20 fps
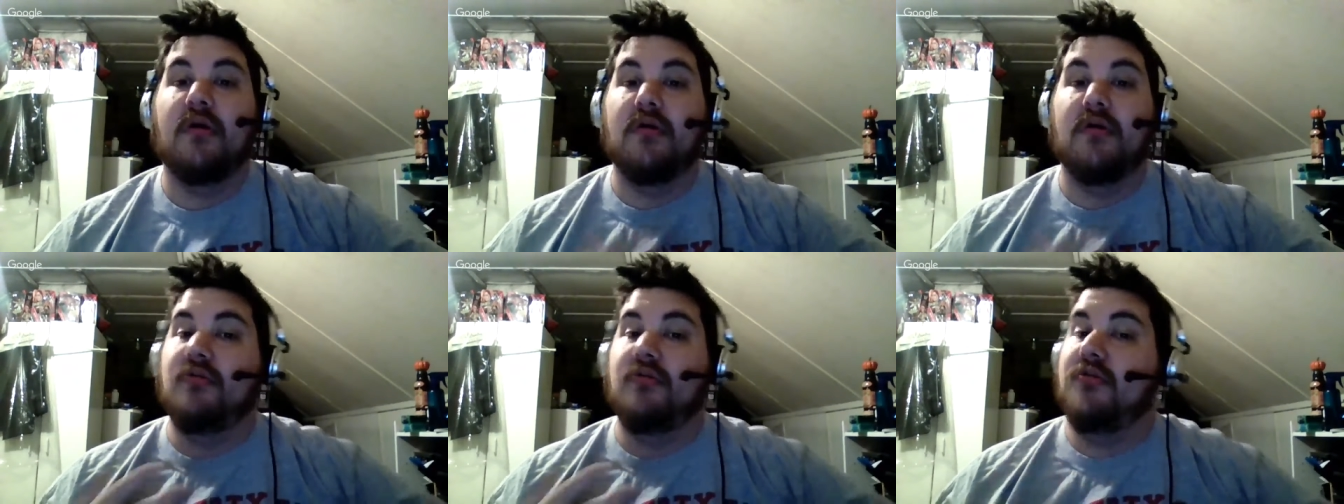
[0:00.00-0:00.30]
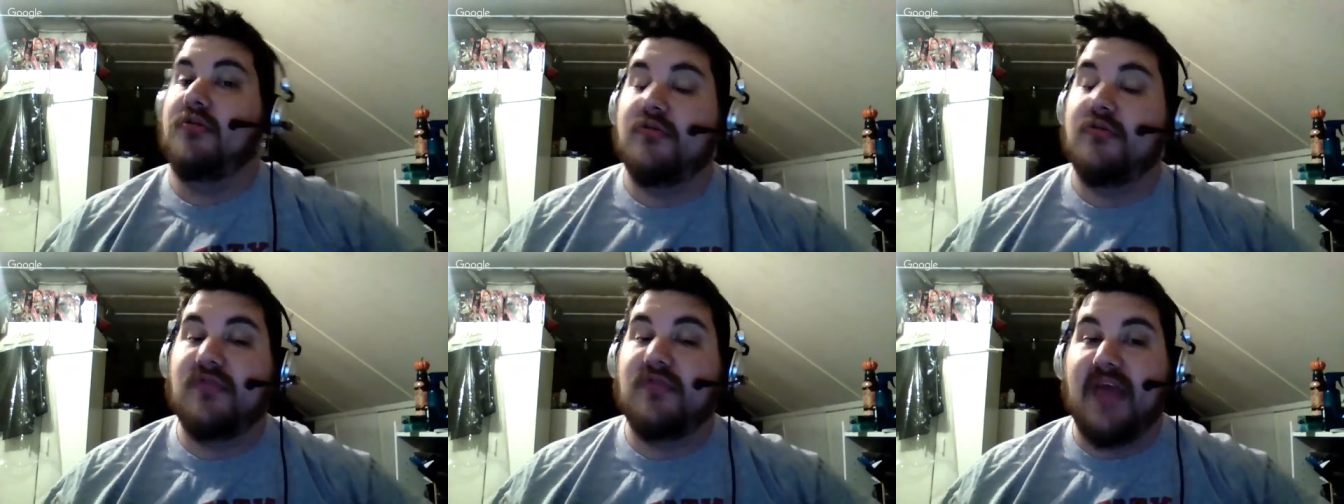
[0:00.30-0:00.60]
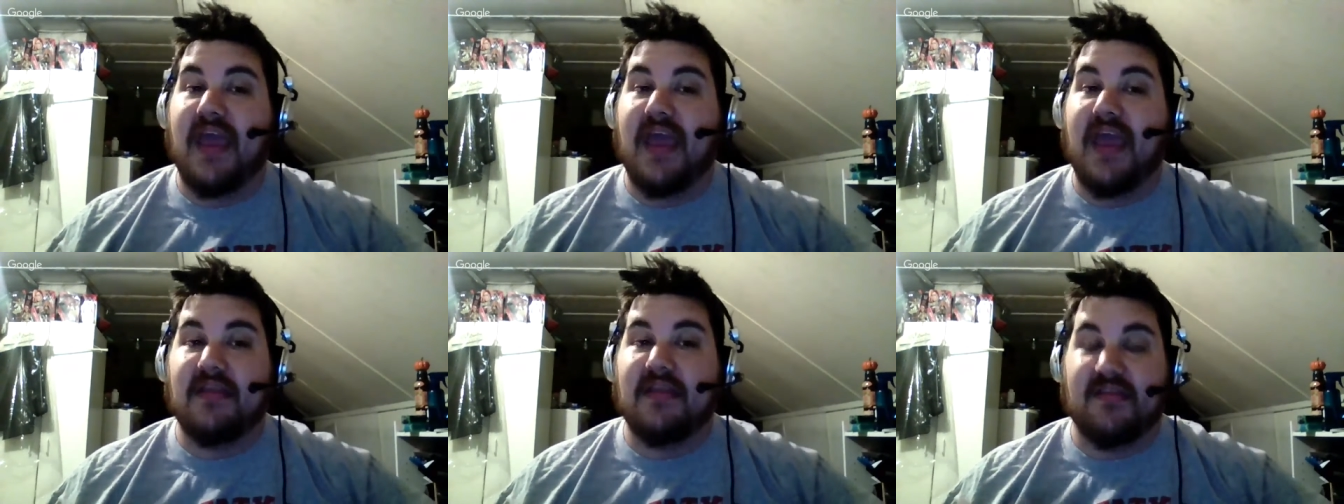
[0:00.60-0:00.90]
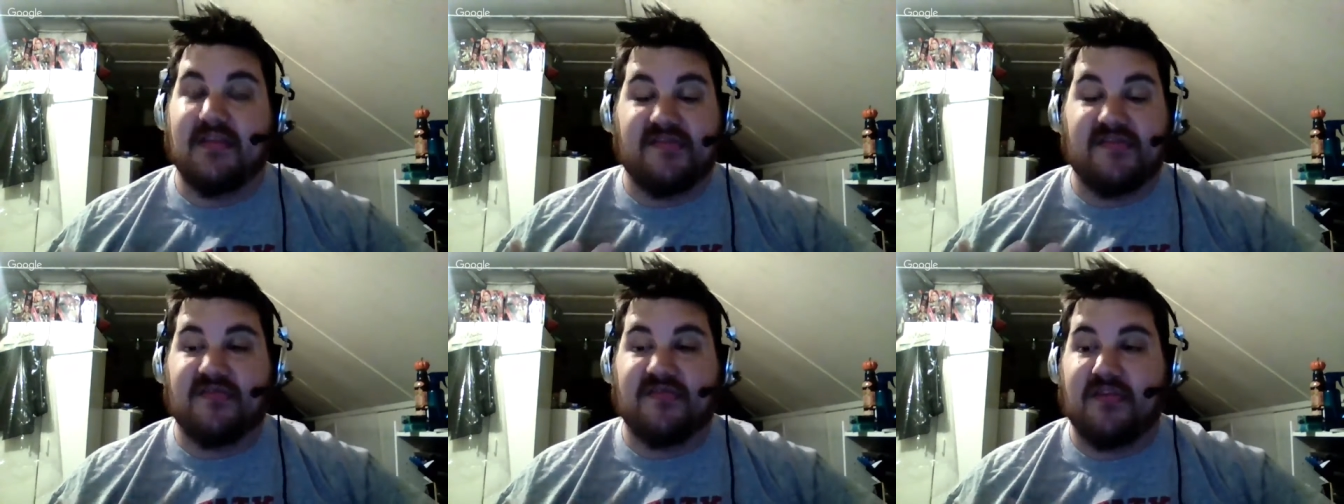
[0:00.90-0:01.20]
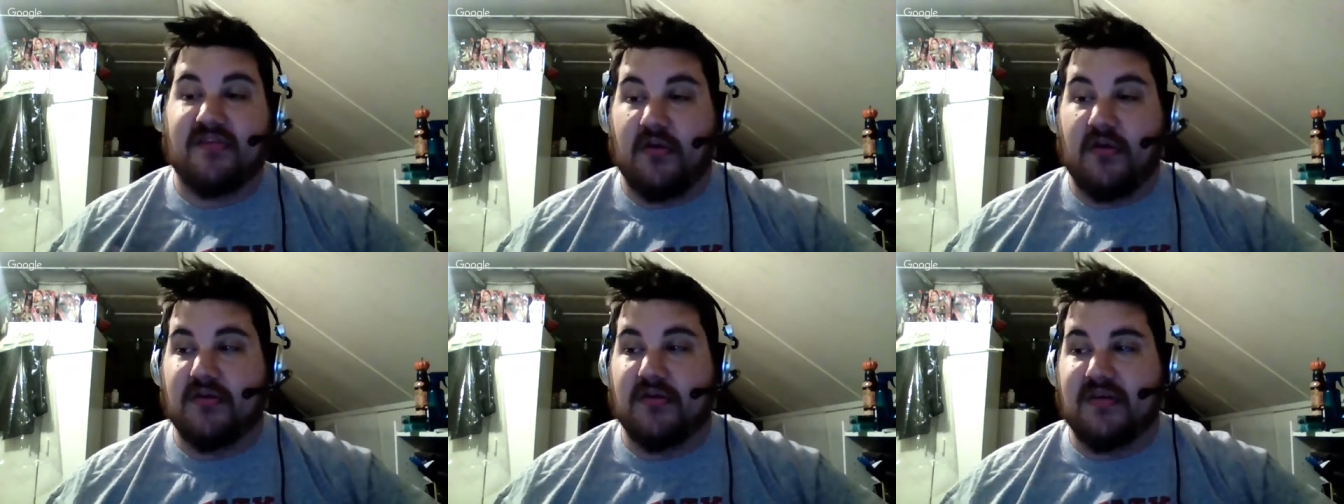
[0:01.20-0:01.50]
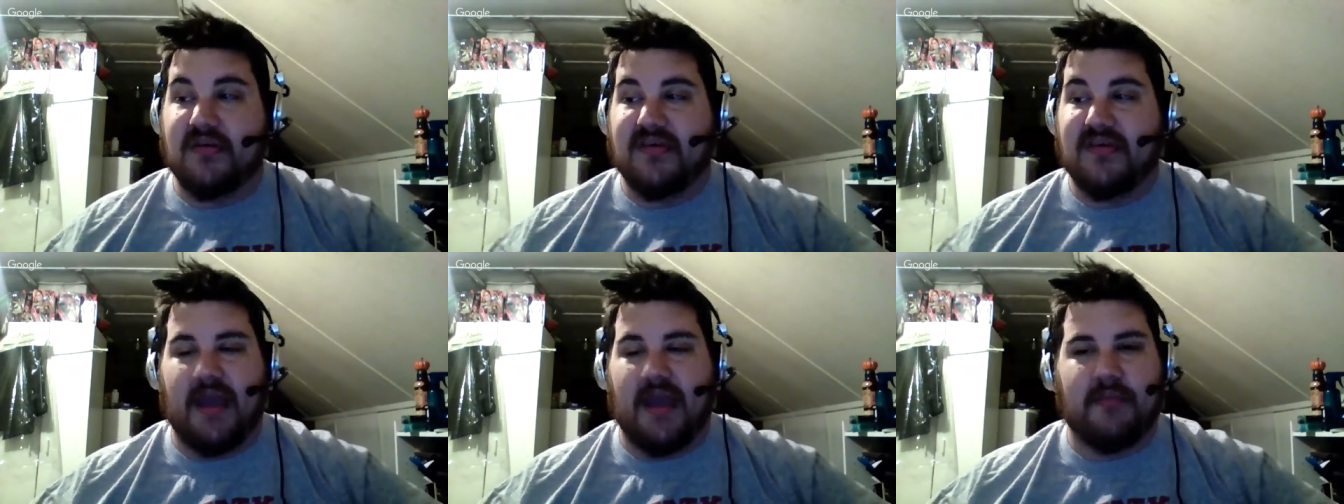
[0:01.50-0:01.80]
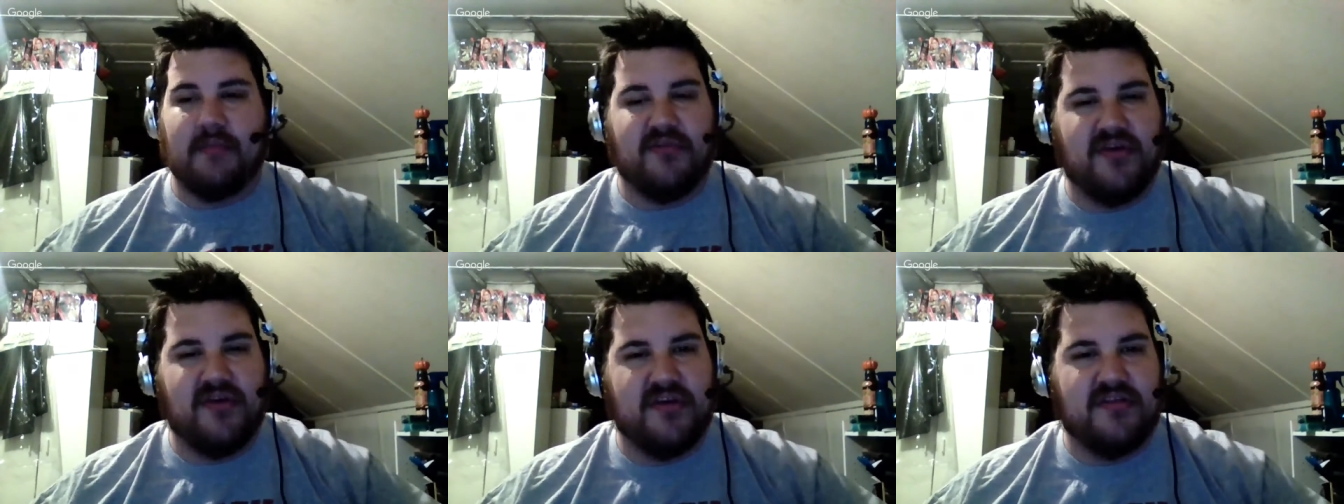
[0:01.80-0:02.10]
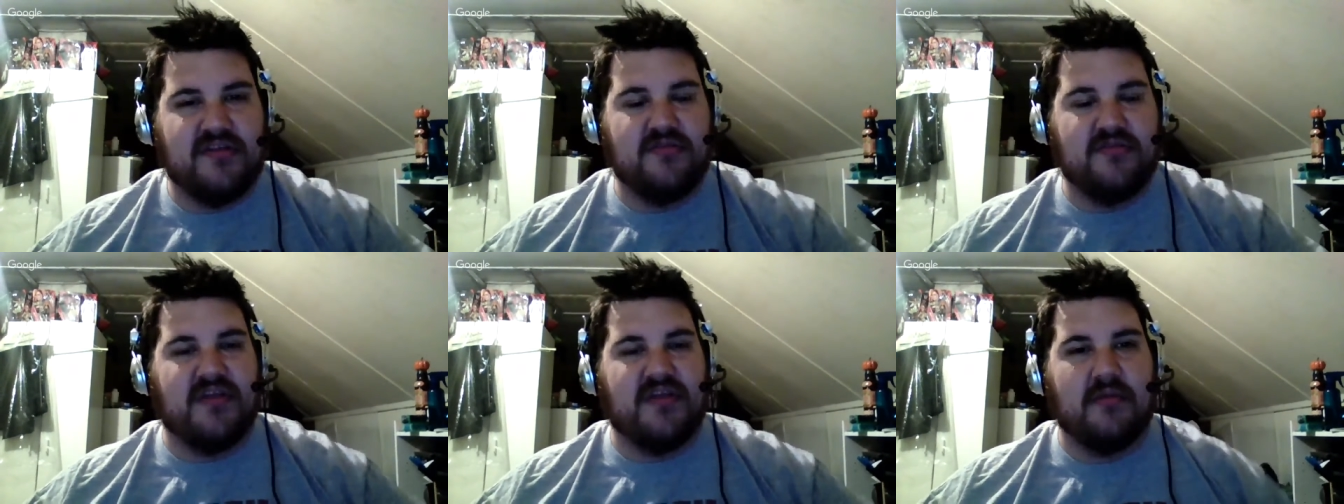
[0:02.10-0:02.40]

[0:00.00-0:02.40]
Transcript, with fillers: New Day. This is the only time really New